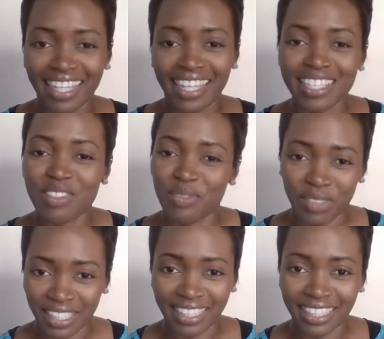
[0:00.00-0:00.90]
it's
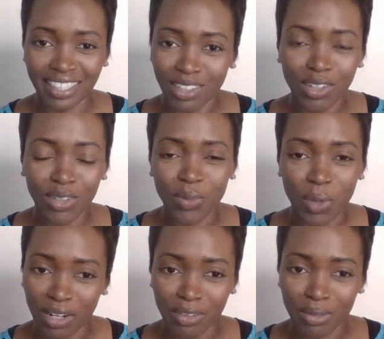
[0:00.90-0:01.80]
fine. You're not going to
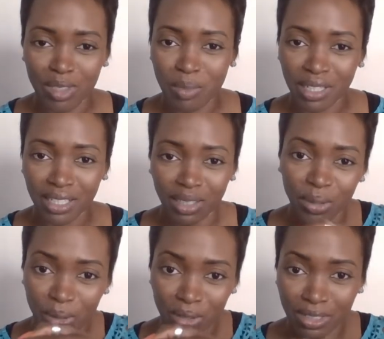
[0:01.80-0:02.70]
walk around smelling like a
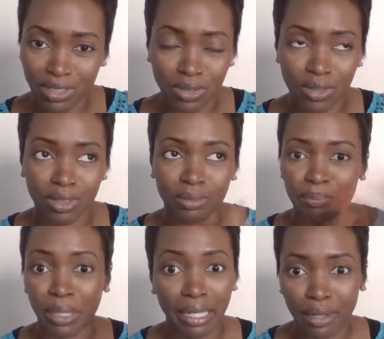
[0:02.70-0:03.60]
horse or a
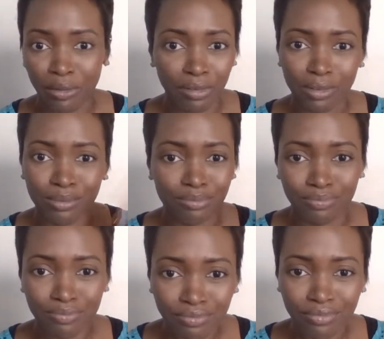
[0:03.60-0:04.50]
pig or
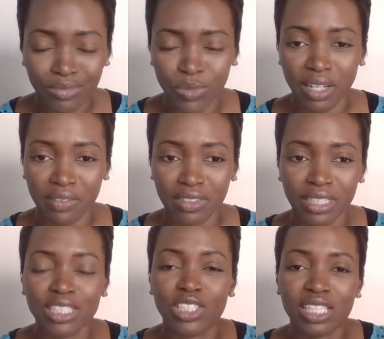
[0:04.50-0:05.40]
whatever.
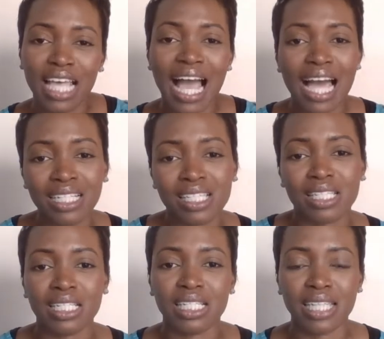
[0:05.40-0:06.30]
It just adds to
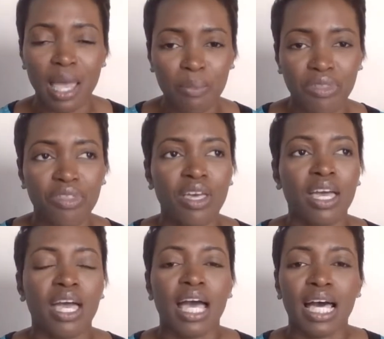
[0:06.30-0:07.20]
the depth
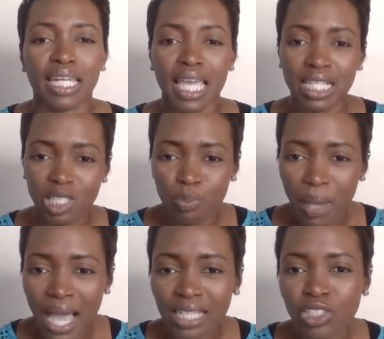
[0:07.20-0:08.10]
and
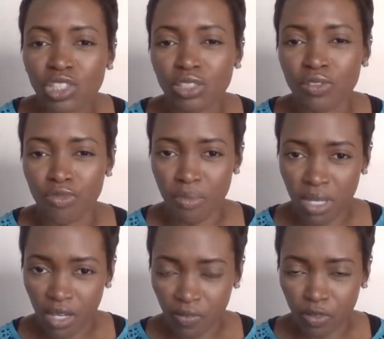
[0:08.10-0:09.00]
expansion for
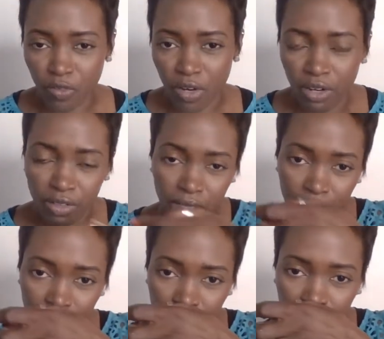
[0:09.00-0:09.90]
me of the
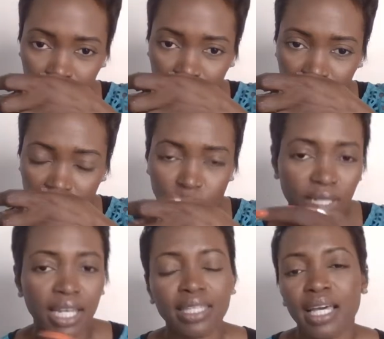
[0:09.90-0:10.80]
fragrance. So I
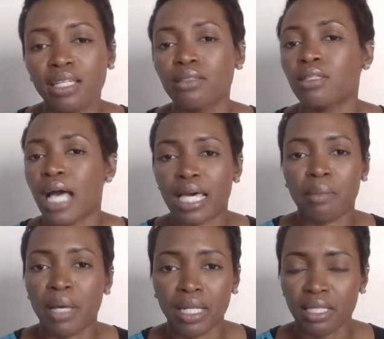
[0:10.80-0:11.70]
get that
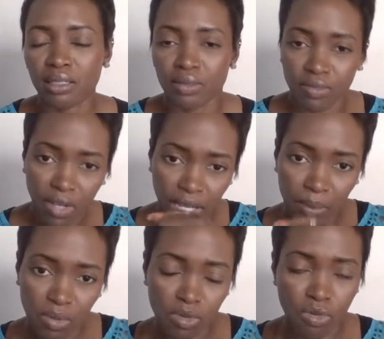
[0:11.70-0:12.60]
animalic
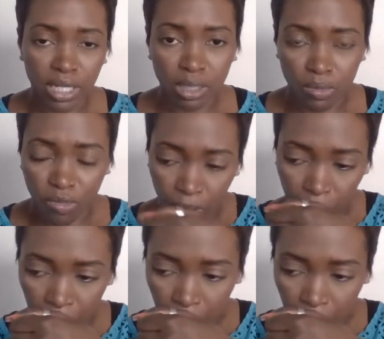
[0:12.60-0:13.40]
vibe right up front.